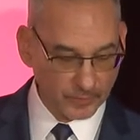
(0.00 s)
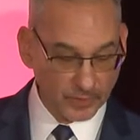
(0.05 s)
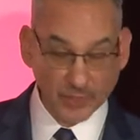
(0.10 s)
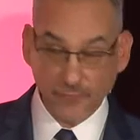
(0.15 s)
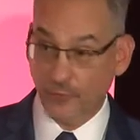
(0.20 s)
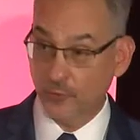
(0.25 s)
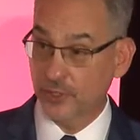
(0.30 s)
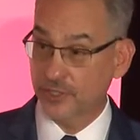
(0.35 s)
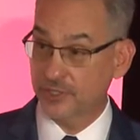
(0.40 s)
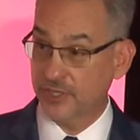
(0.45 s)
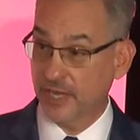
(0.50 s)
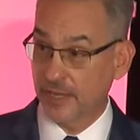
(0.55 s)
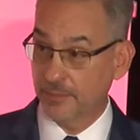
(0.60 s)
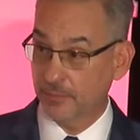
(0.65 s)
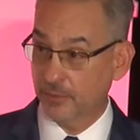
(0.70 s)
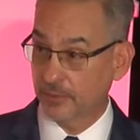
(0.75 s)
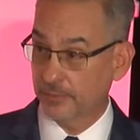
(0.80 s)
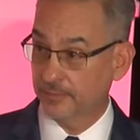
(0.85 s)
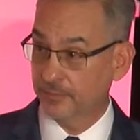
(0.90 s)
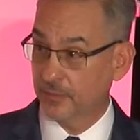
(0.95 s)
For
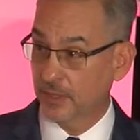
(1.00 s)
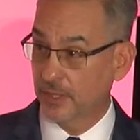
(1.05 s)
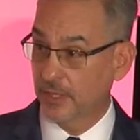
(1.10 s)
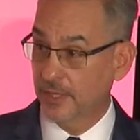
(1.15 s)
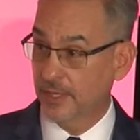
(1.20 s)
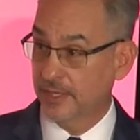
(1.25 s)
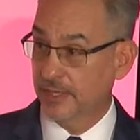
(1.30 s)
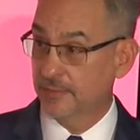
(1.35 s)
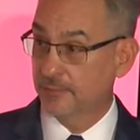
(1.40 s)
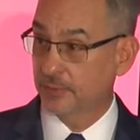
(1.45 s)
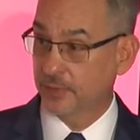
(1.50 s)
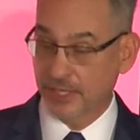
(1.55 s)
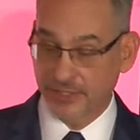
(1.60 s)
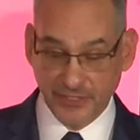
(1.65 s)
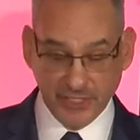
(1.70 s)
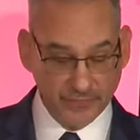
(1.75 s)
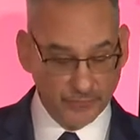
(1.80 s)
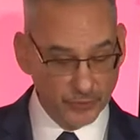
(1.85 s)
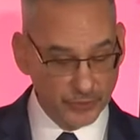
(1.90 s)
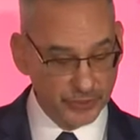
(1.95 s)
example, in
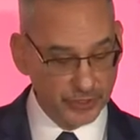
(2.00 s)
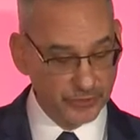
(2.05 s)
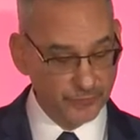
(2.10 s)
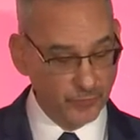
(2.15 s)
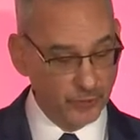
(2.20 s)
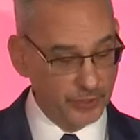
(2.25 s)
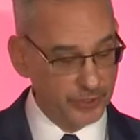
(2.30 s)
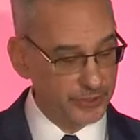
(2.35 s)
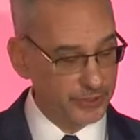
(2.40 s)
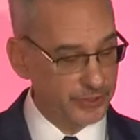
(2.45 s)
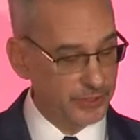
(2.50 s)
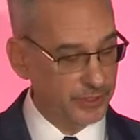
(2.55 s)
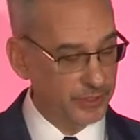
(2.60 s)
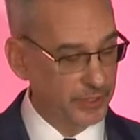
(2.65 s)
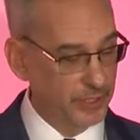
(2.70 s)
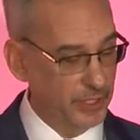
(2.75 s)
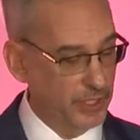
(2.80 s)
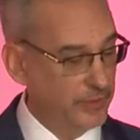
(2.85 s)
Plessy versus Ferguson,